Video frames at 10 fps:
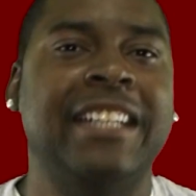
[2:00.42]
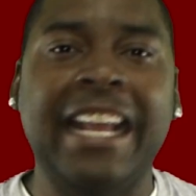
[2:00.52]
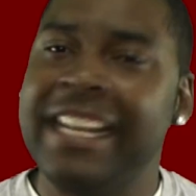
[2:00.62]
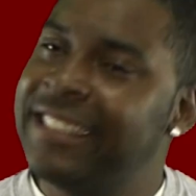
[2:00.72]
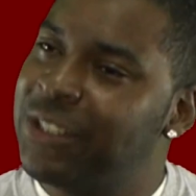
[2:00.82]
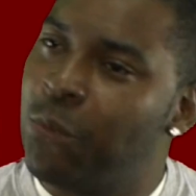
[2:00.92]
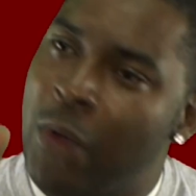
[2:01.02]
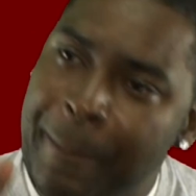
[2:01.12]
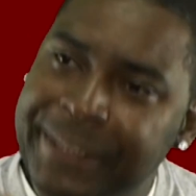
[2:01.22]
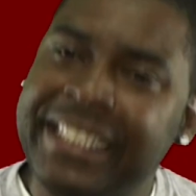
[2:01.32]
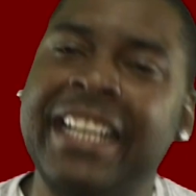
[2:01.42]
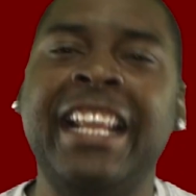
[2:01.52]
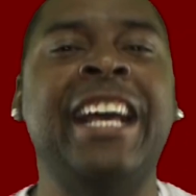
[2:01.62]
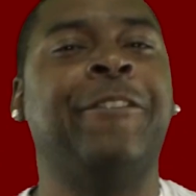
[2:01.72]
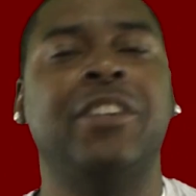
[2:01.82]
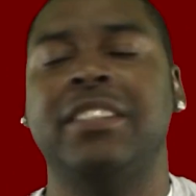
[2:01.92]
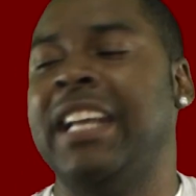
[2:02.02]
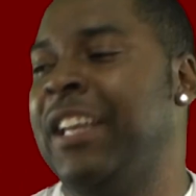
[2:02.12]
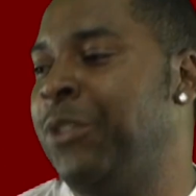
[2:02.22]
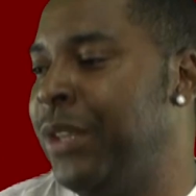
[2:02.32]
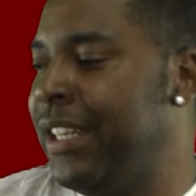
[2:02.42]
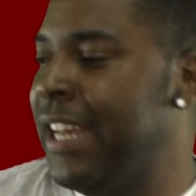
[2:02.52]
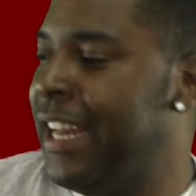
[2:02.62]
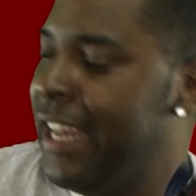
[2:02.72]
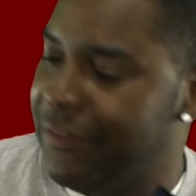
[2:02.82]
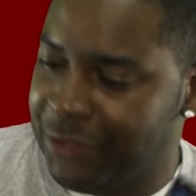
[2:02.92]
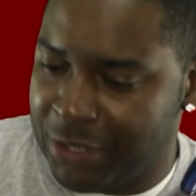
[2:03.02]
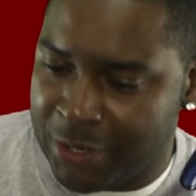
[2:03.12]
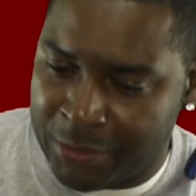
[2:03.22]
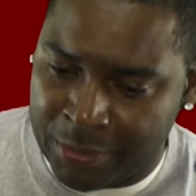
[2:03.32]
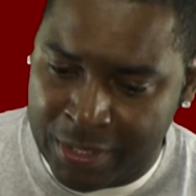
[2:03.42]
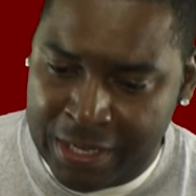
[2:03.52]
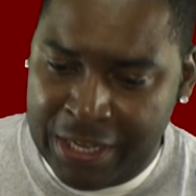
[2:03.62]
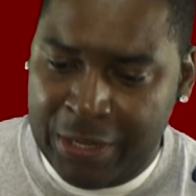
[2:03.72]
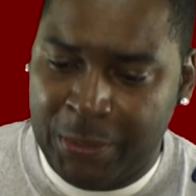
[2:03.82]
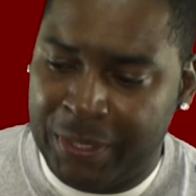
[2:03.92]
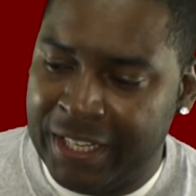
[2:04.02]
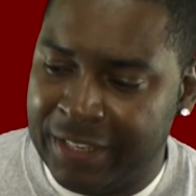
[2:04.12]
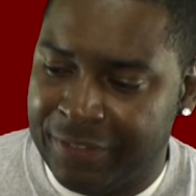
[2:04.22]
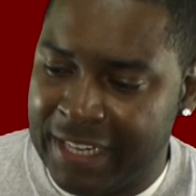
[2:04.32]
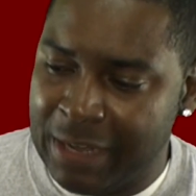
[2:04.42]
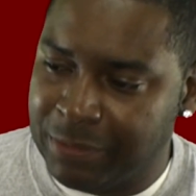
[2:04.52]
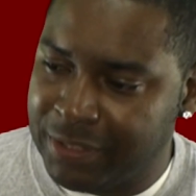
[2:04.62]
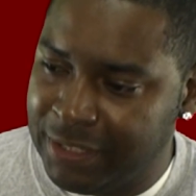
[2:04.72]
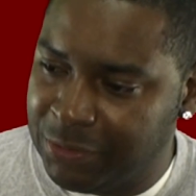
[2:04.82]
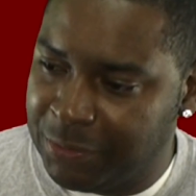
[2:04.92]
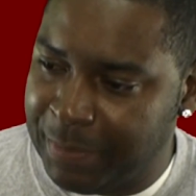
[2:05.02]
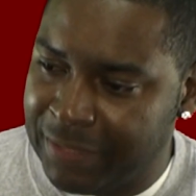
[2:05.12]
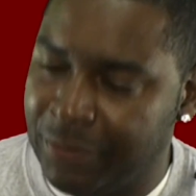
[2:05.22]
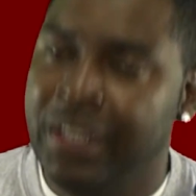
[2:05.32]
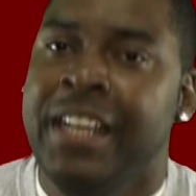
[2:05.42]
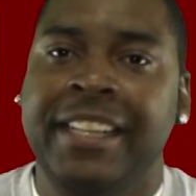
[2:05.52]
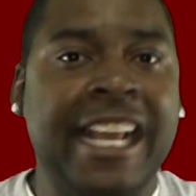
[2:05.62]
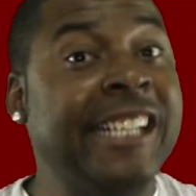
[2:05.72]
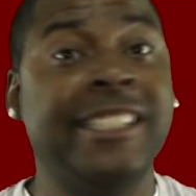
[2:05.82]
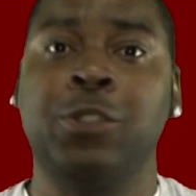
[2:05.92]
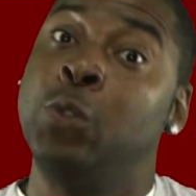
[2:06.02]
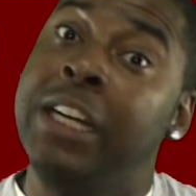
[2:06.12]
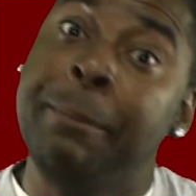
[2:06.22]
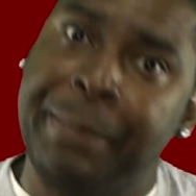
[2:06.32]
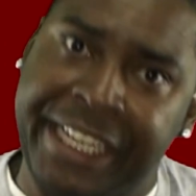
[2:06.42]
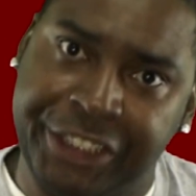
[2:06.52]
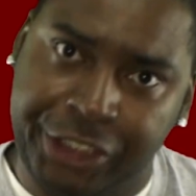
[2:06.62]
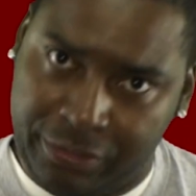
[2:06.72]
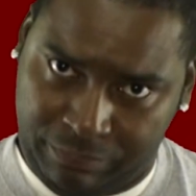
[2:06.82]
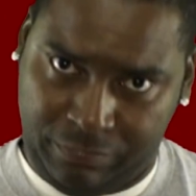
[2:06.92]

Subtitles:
Now there's this one particular heifer. Dave, you did not have to call her a heifer. That was disrespectful. There's this one bitch